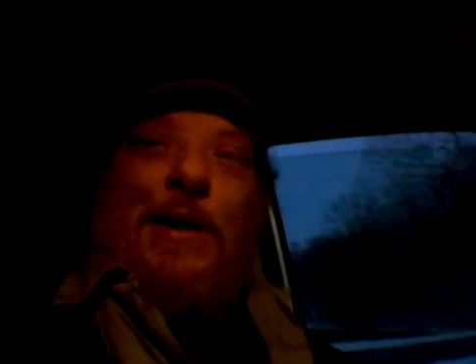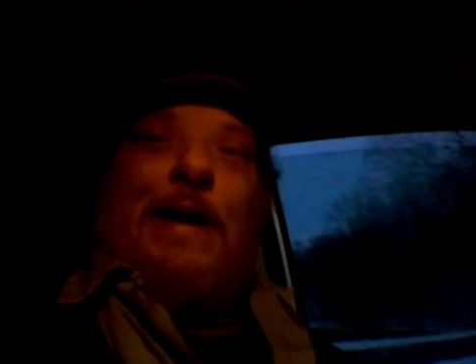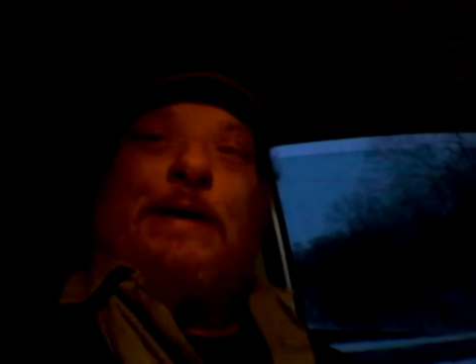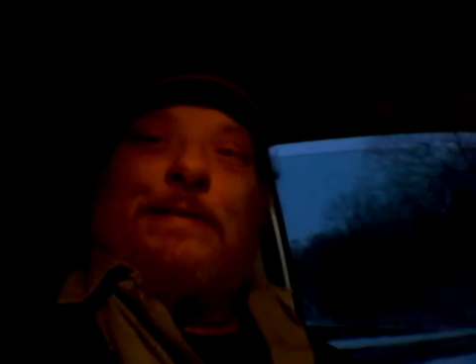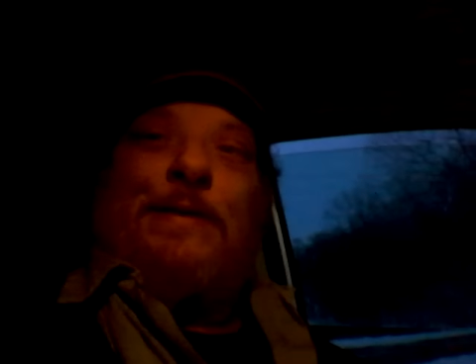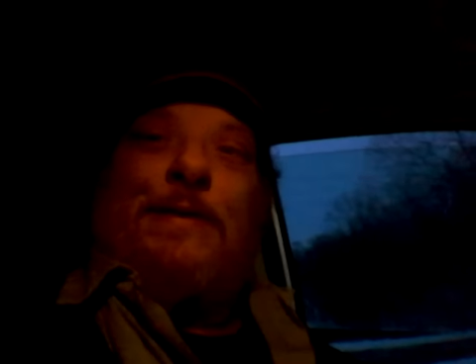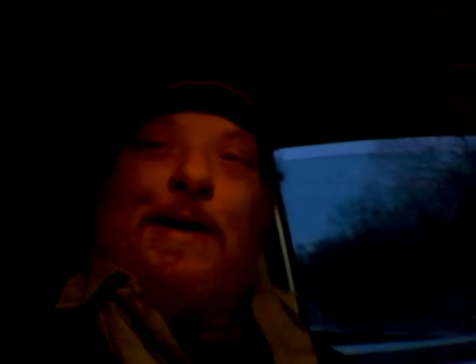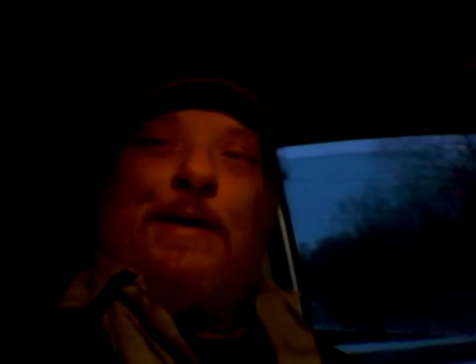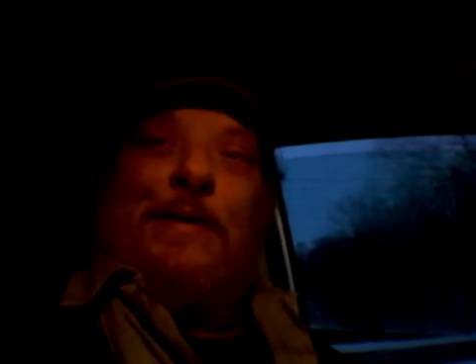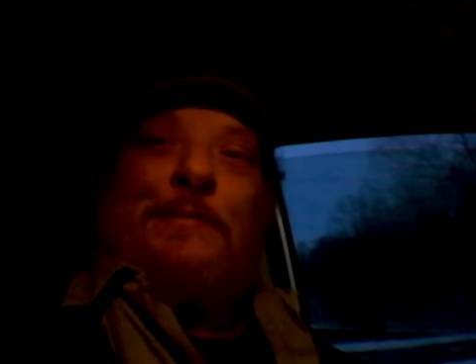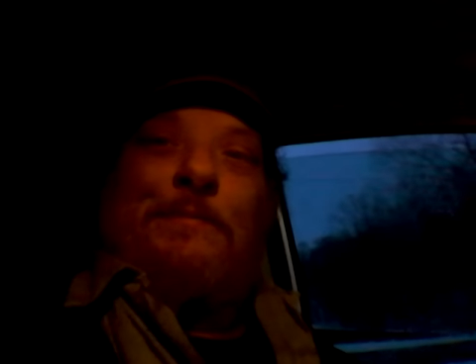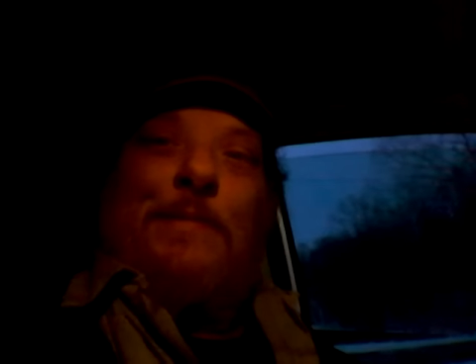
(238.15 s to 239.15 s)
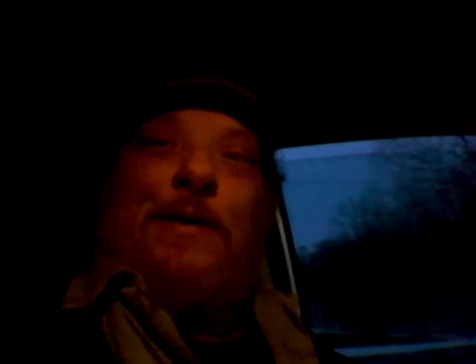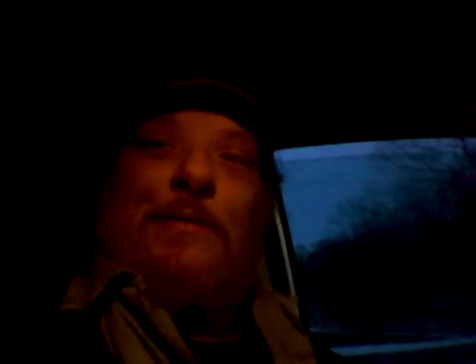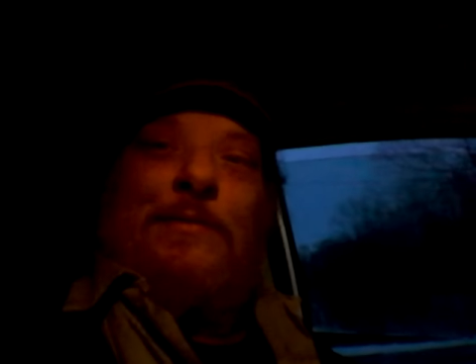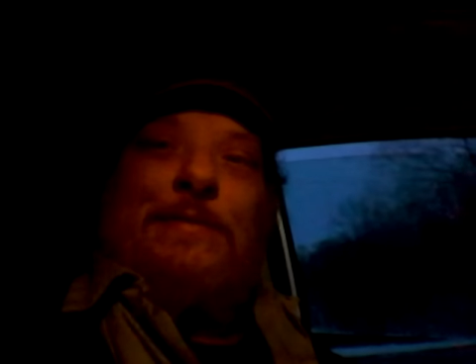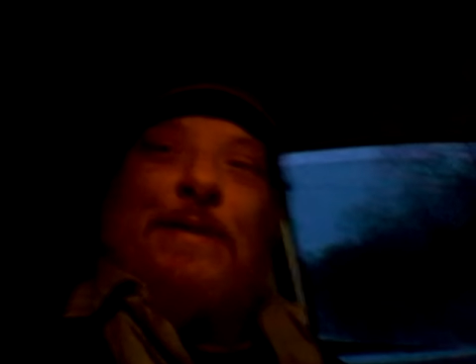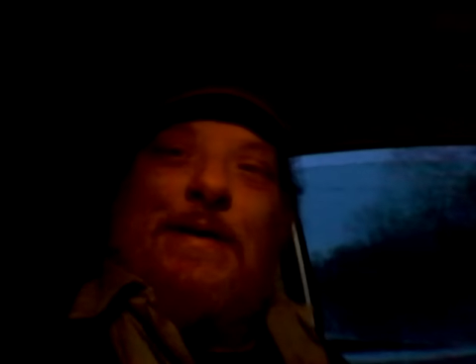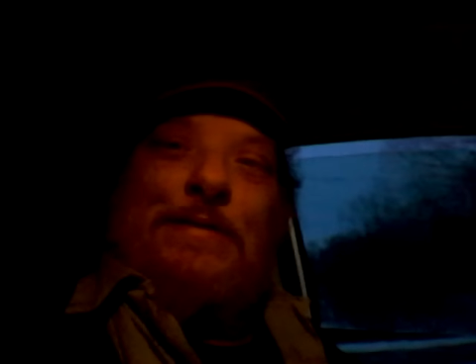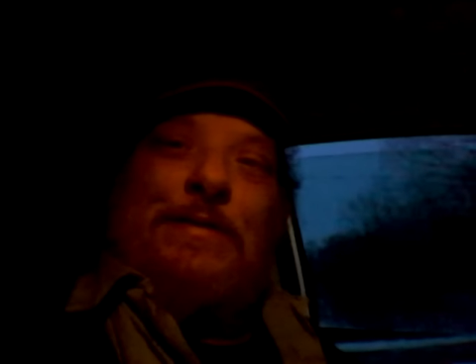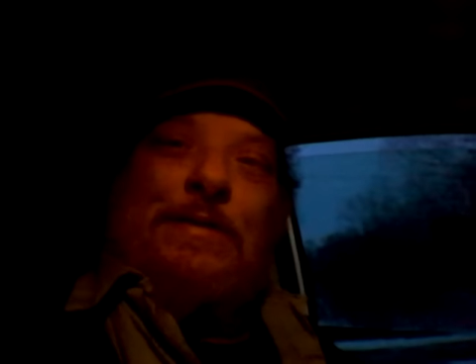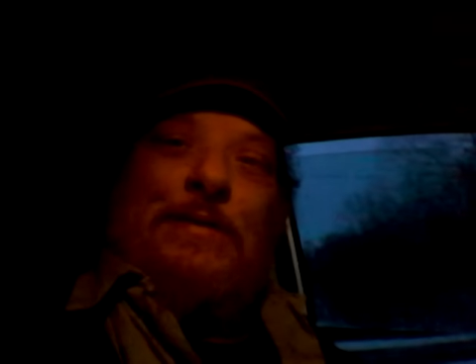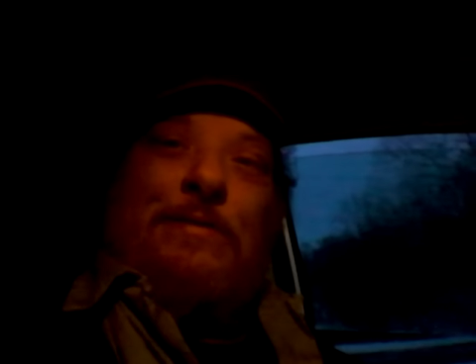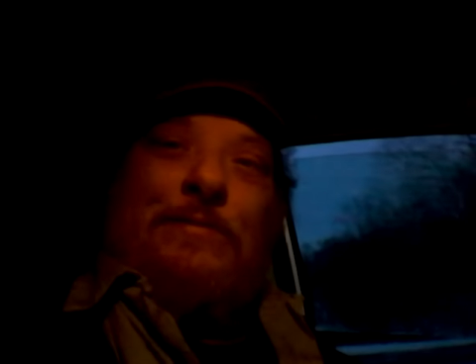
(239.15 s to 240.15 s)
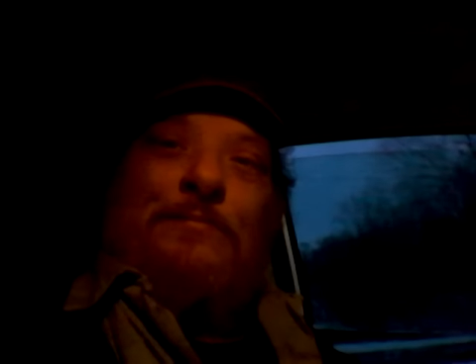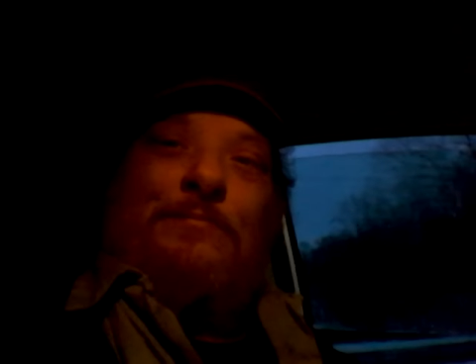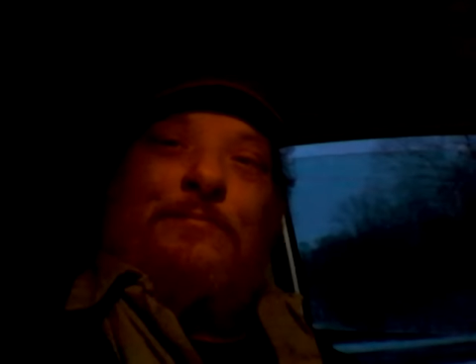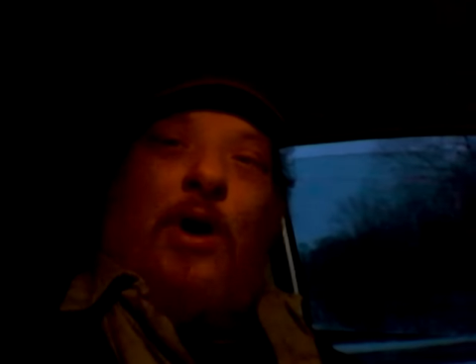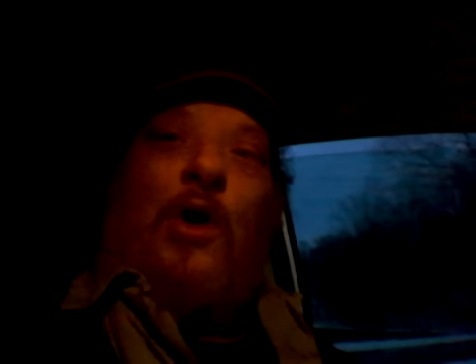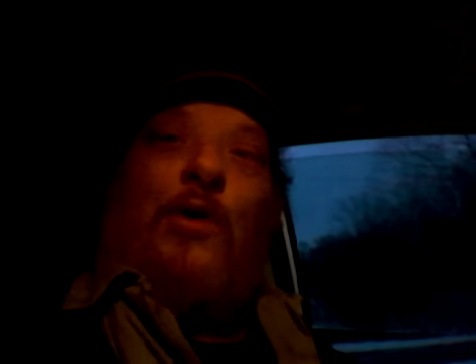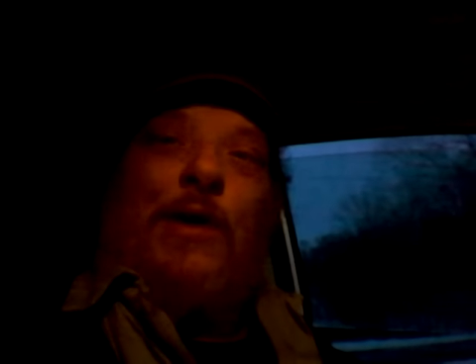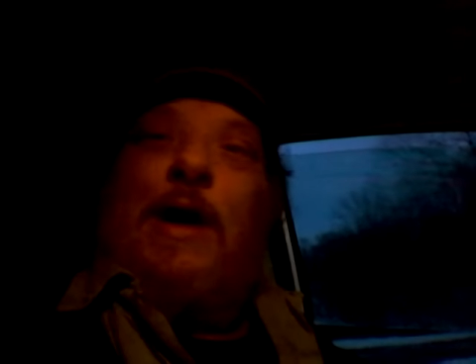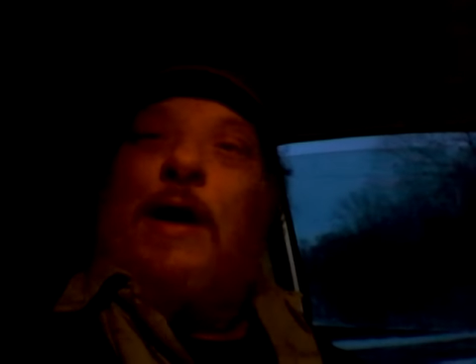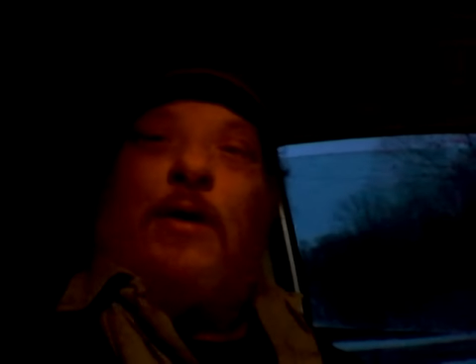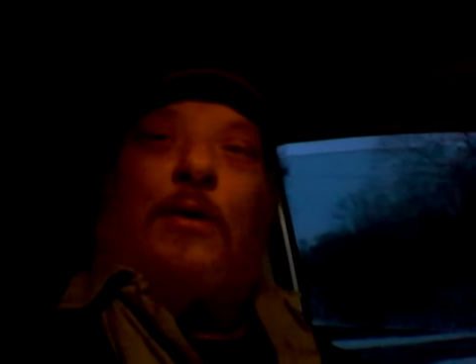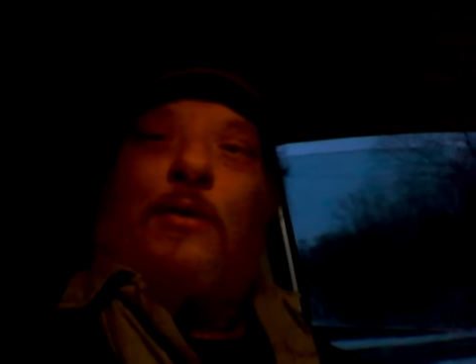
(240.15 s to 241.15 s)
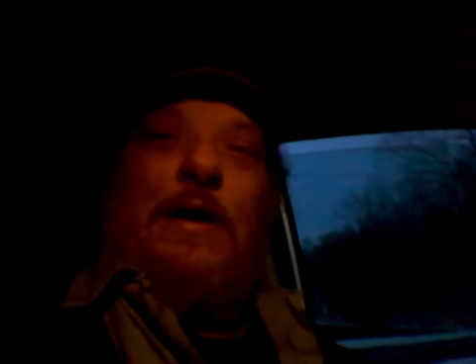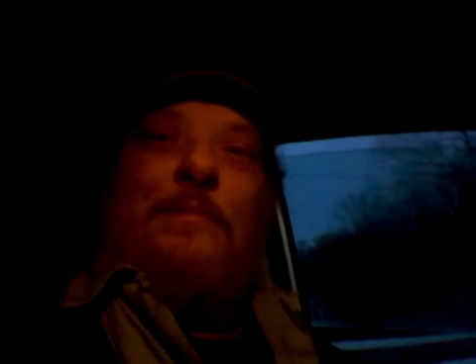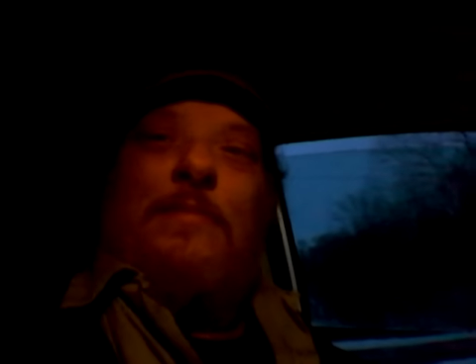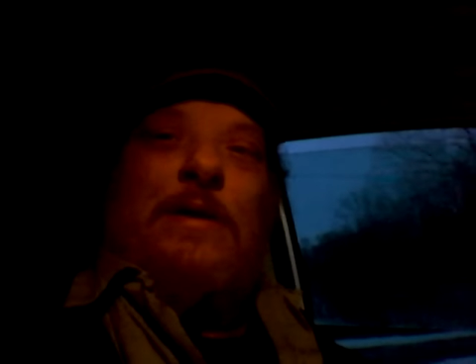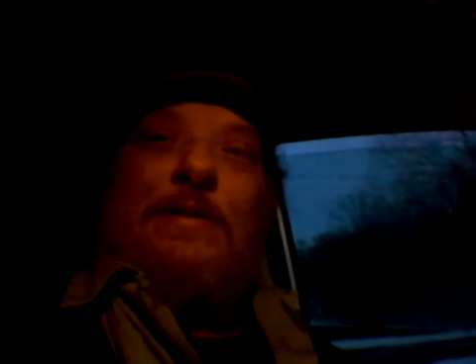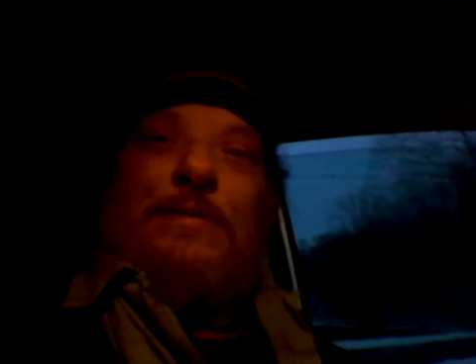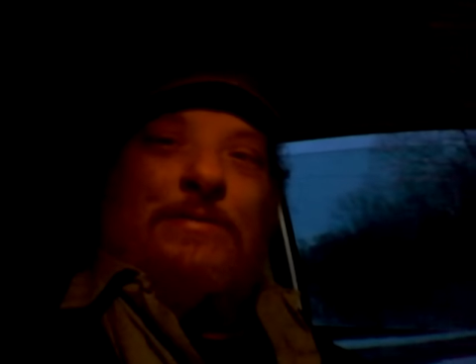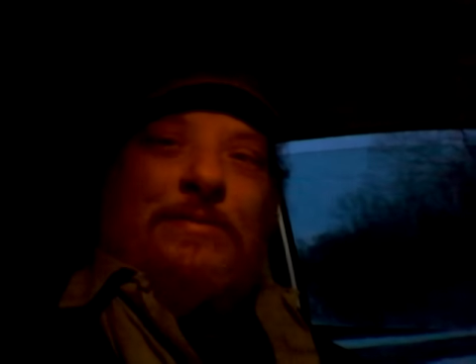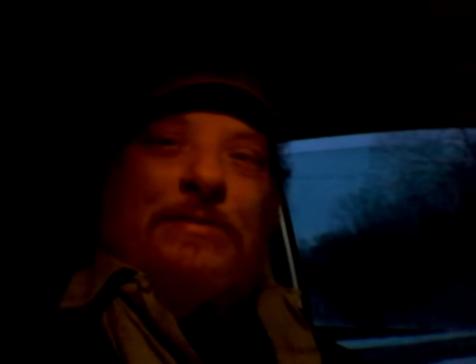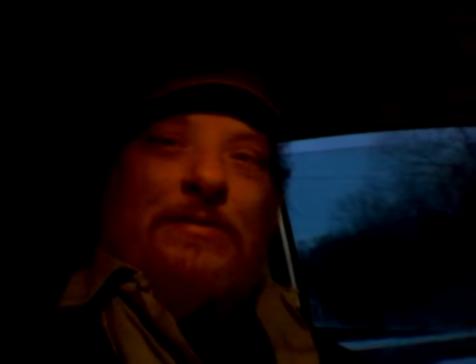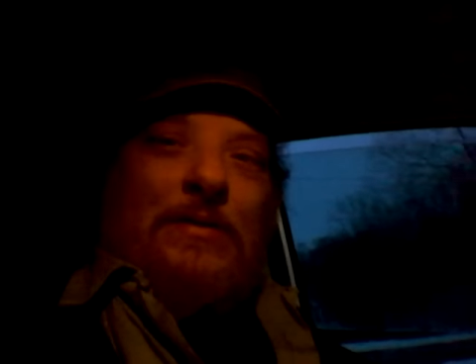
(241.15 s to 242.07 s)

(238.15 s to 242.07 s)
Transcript: That's the thing. My nose is itching. All day. All day been itching.